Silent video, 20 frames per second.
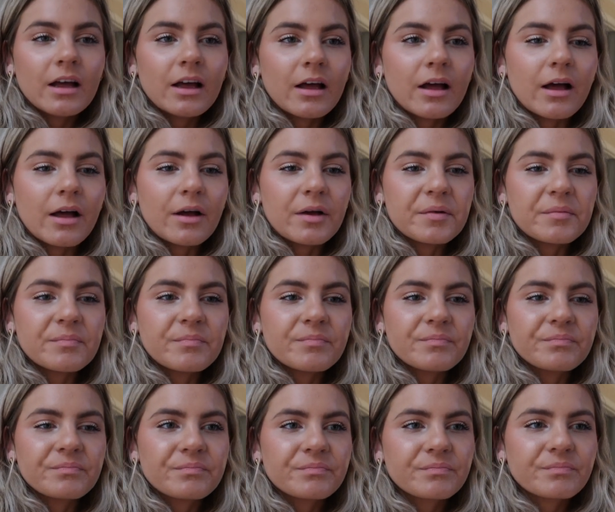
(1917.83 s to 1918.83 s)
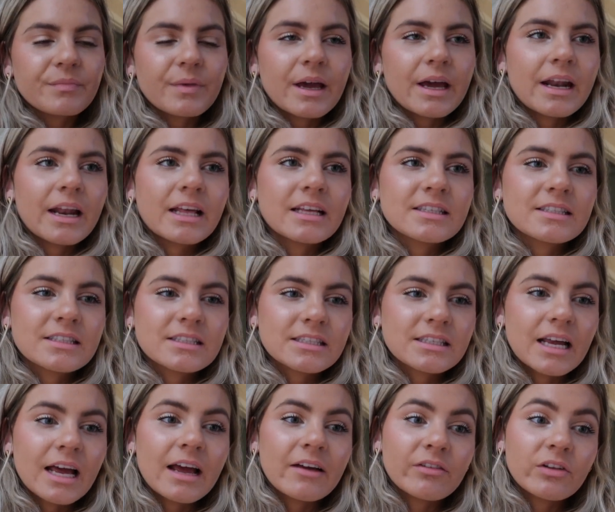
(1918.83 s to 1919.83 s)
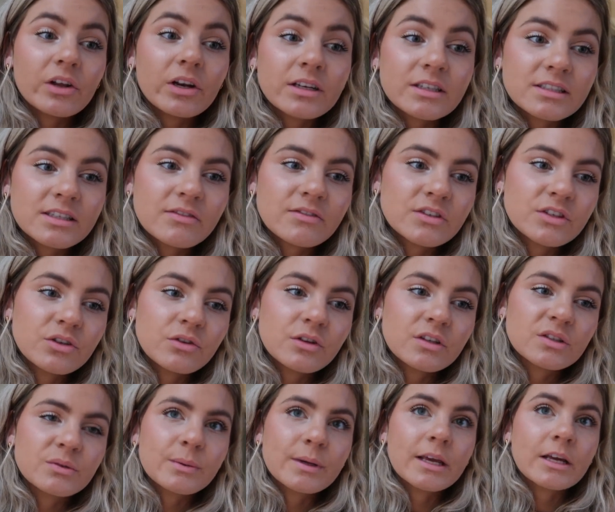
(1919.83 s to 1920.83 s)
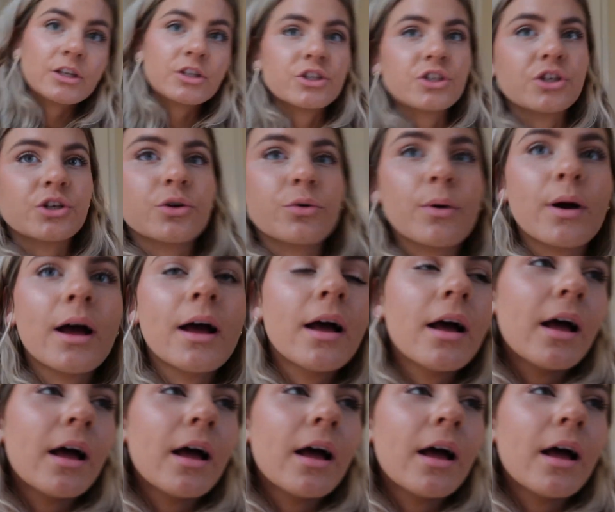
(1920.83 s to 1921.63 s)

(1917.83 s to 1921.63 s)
And I have a lot of stuff to do this weekend too.